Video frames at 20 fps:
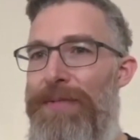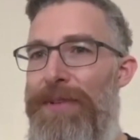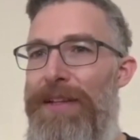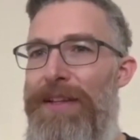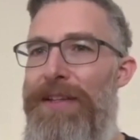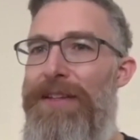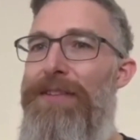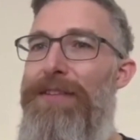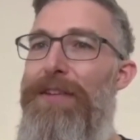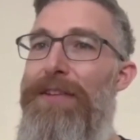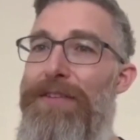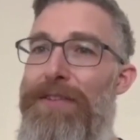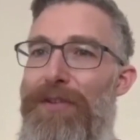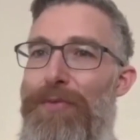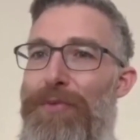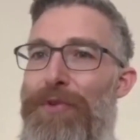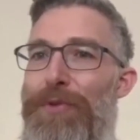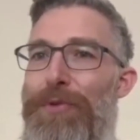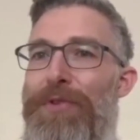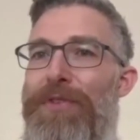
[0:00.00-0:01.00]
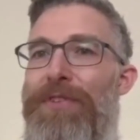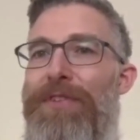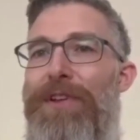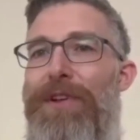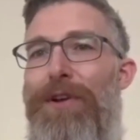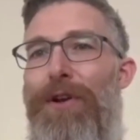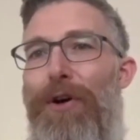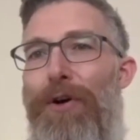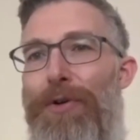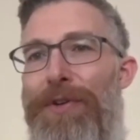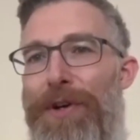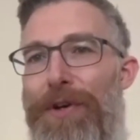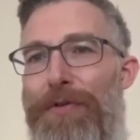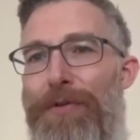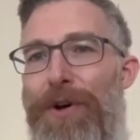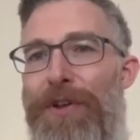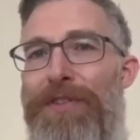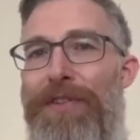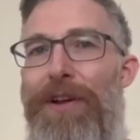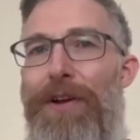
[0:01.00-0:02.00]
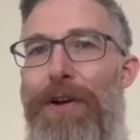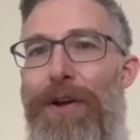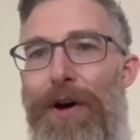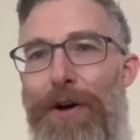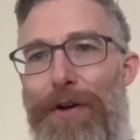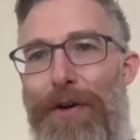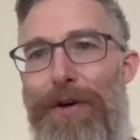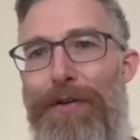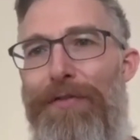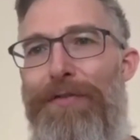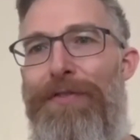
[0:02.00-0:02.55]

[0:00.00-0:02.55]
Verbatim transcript: It distributes the load across a lot of